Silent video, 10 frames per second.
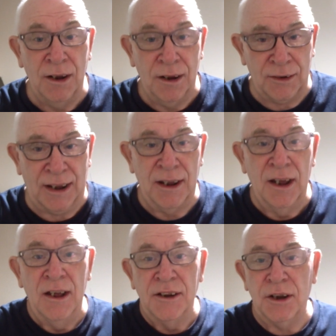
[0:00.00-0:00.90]
Okay,
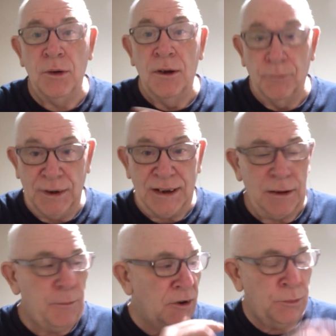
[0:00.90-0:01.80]
so when you get
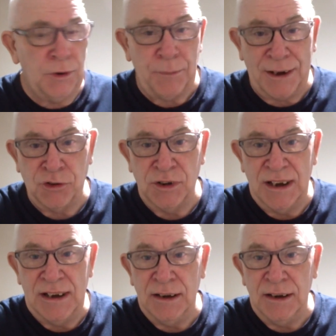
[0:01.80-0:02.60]
the box, put the batteries in,